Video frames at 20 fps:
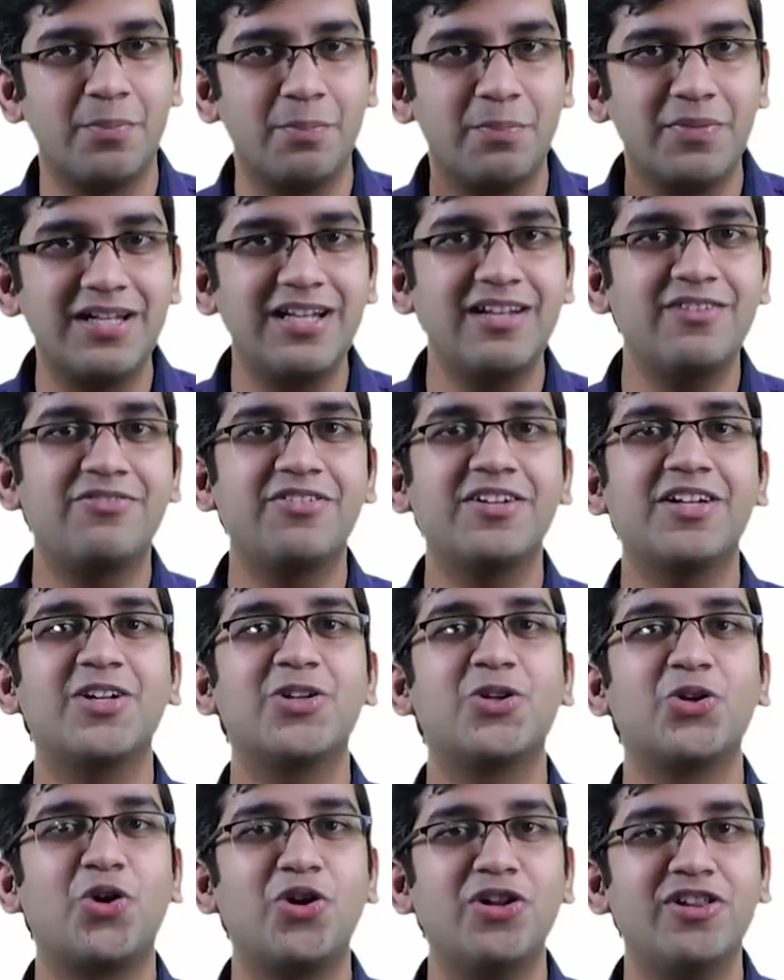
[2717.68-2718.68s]
Middle finger
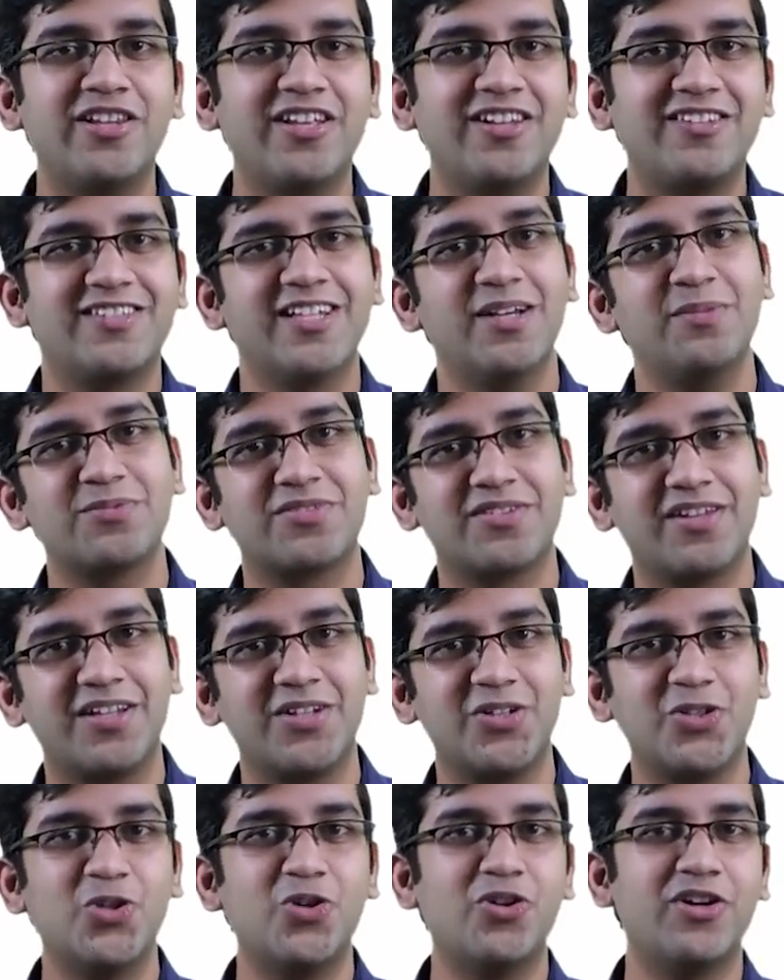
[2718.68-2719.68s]
to all the exams
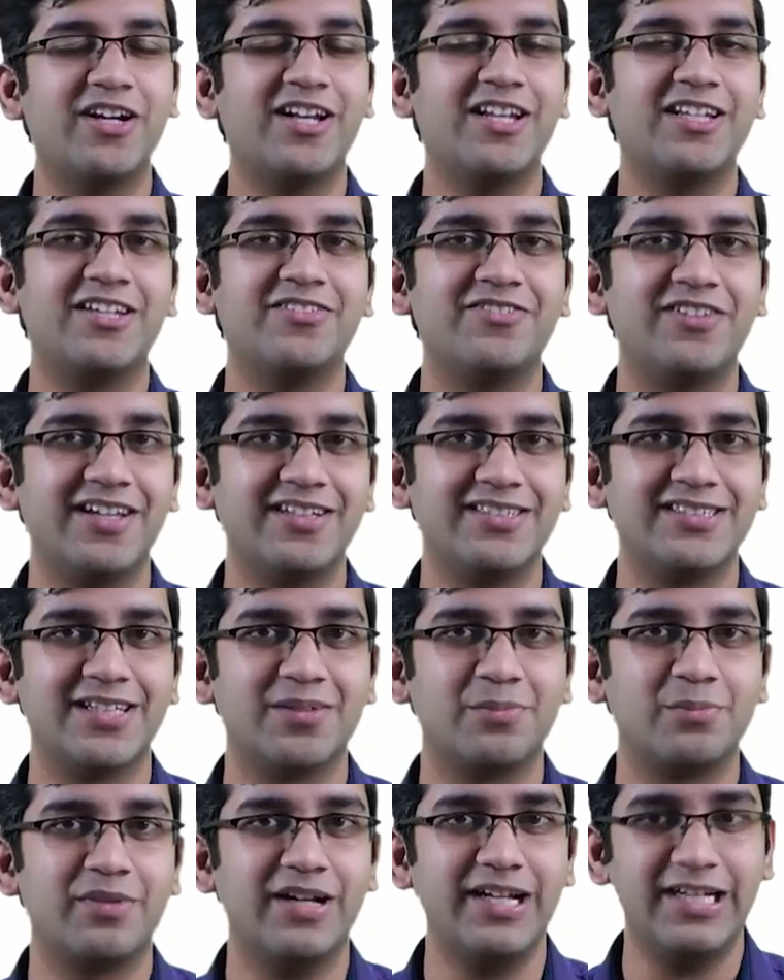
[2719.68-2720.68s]
and go ahead and give the exam,
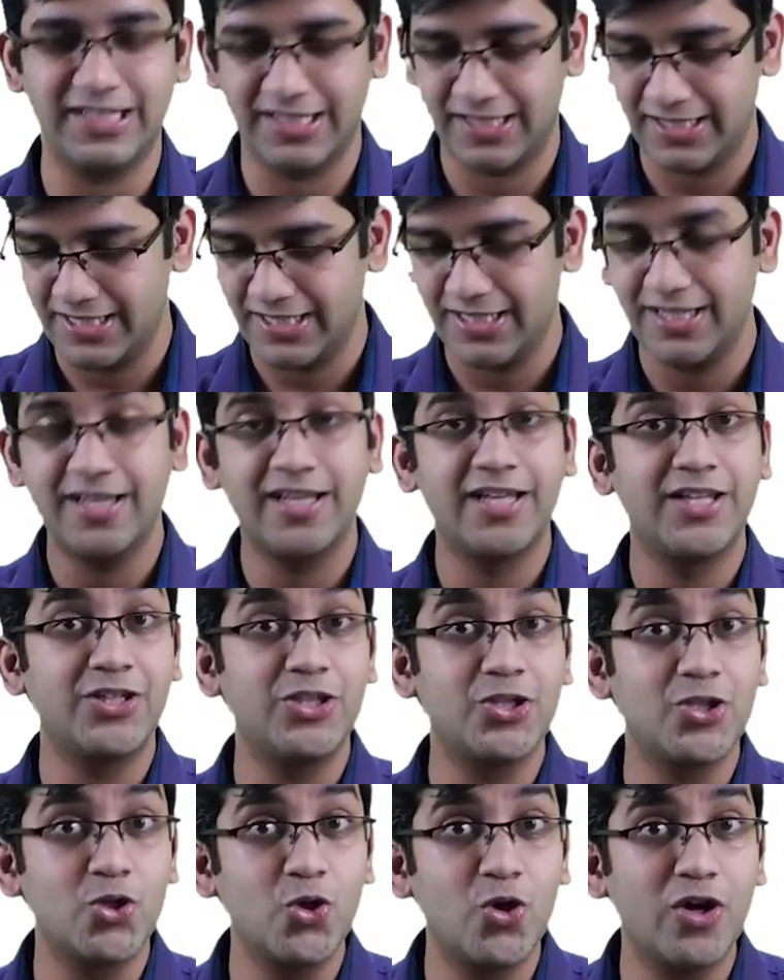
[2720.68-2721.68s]
right?
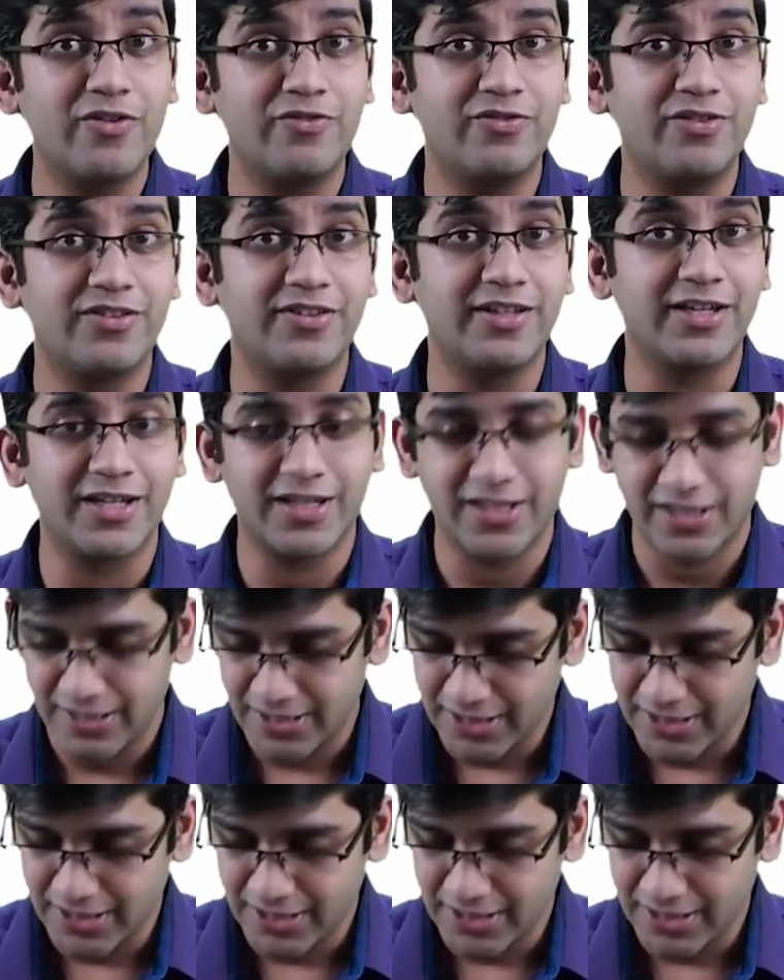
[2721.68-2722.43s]
You know everything.